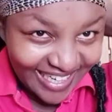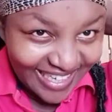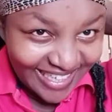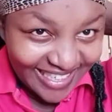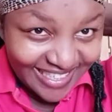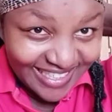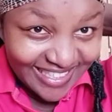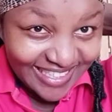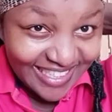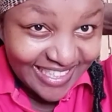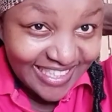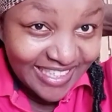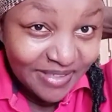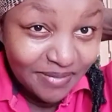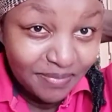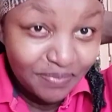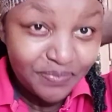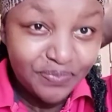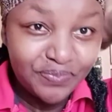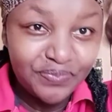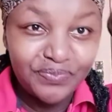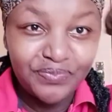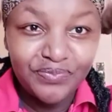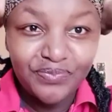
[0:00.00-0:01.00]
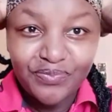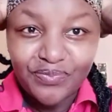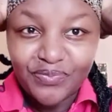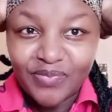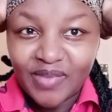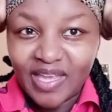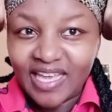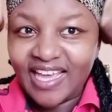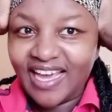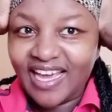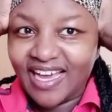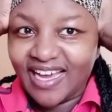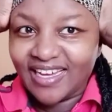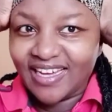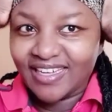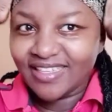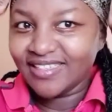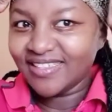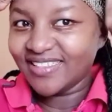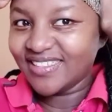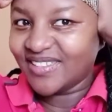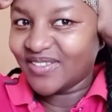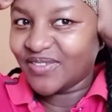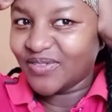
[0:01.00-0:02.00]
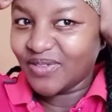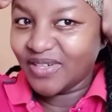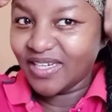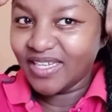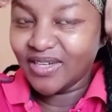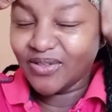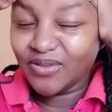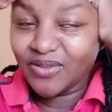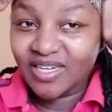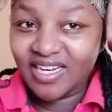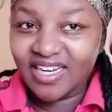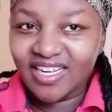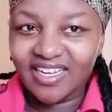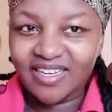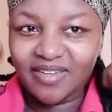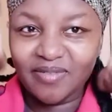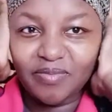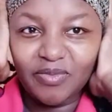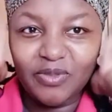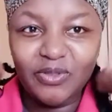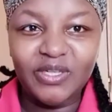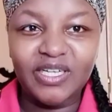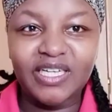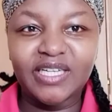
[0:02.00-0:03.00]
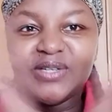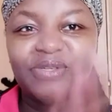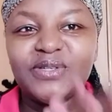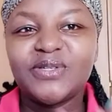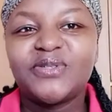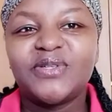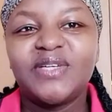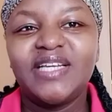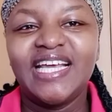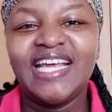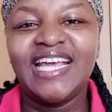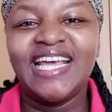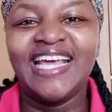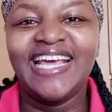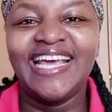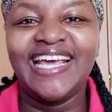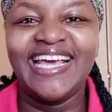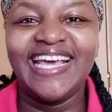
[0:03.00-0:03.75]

And yeah, so I look like I'm Corina today.